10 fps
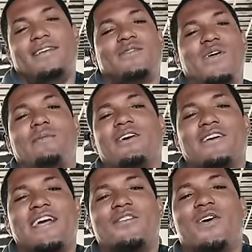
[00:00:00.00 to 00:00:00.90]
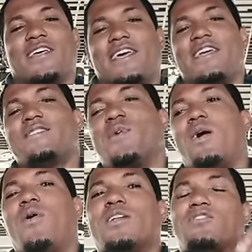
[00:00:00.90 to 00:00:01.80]
is where I'm at right now. Kenya is where
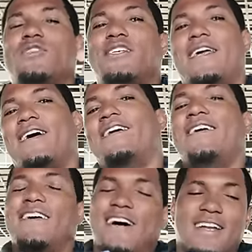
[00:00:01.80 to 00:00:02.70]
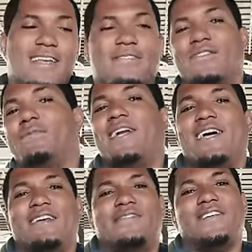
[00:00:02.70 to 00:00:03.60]
I want to retire and live in my
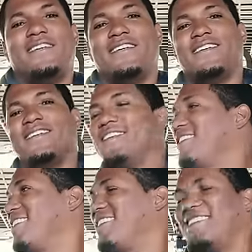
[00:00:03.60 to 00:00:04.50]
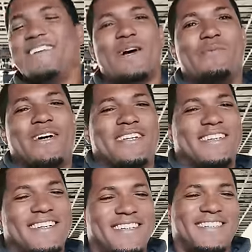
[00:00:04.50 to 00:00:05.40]
life. Awesome. Yeah, awesome.
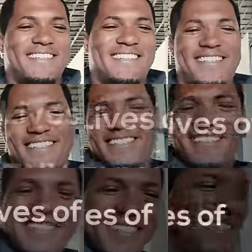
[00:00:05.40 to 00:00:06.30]
man. Thank you so much.